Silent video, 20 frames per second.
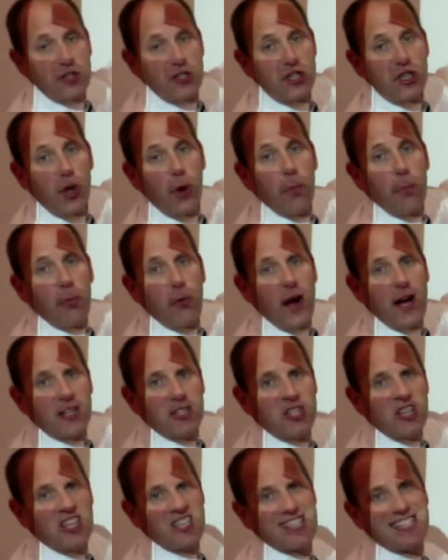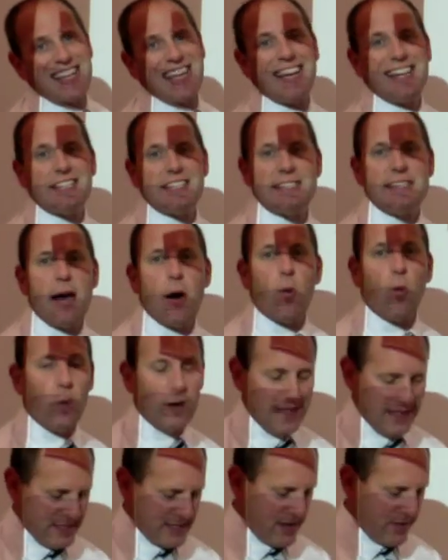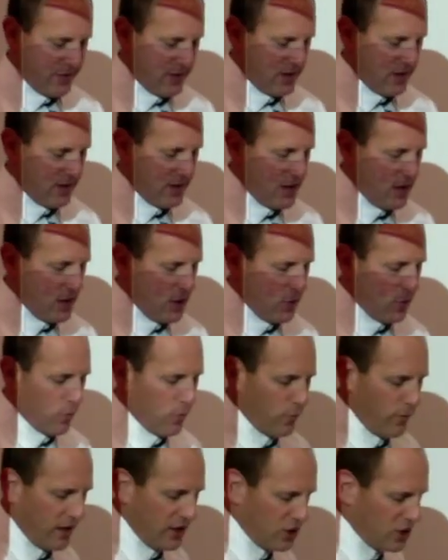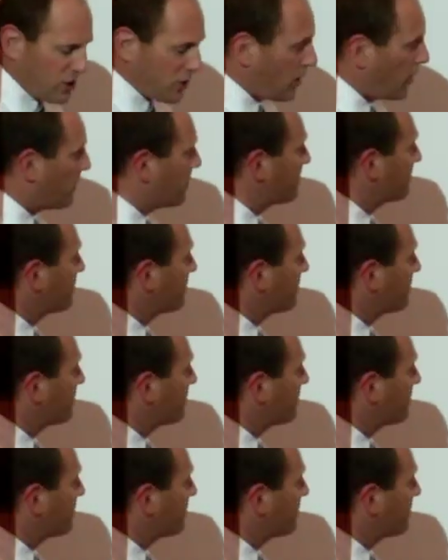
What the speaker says: slow process to get to that 1:7 ratio.